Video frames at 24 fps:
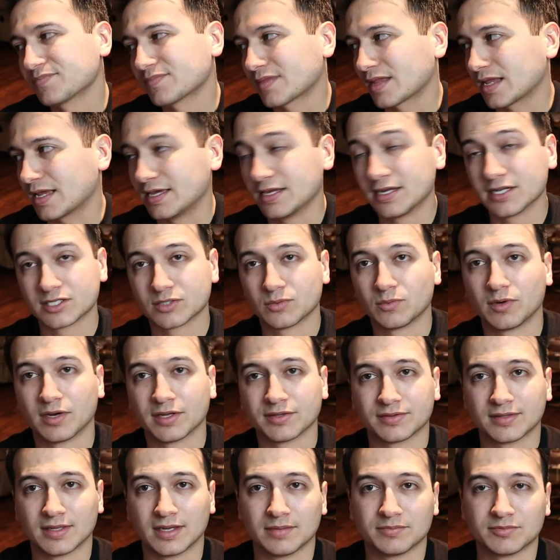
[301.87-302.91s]
he doesn't
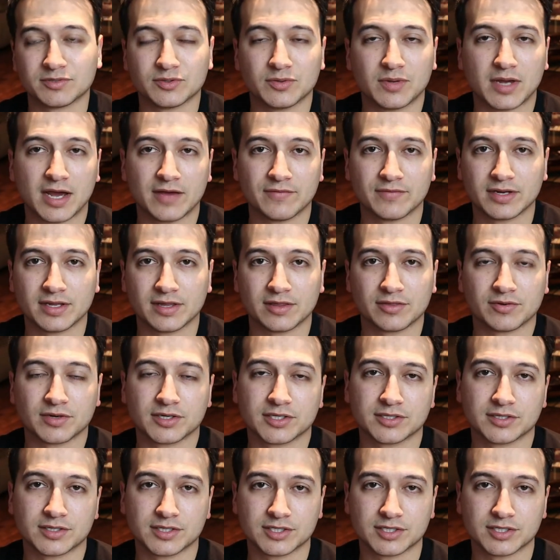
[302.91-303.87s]
want them to have any threat to his